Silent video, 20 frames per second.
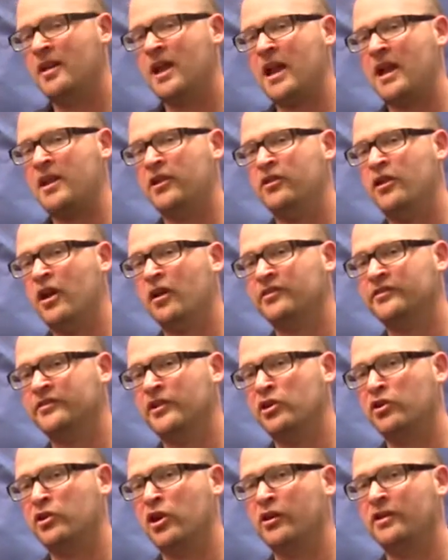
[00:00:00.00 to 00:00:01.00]
And you
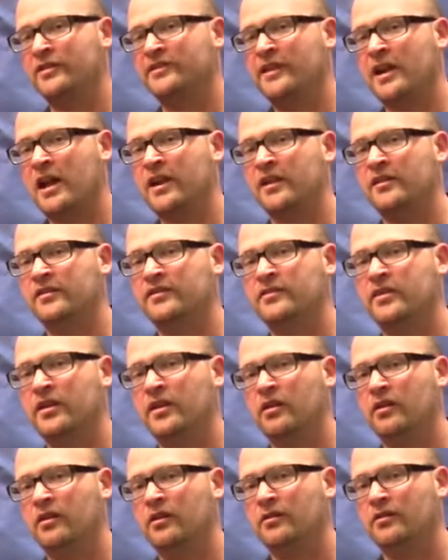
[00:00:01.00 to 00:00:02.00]
also go to Settings
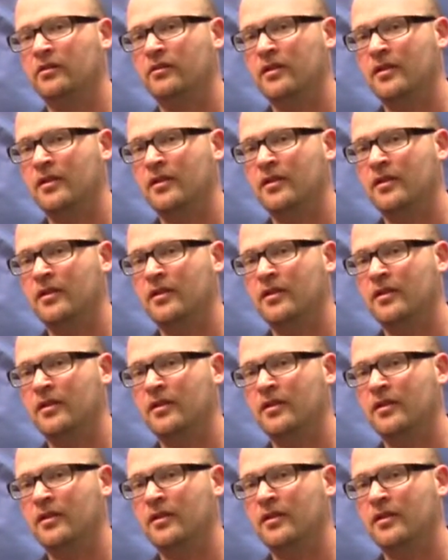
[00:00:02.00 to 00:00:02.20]
to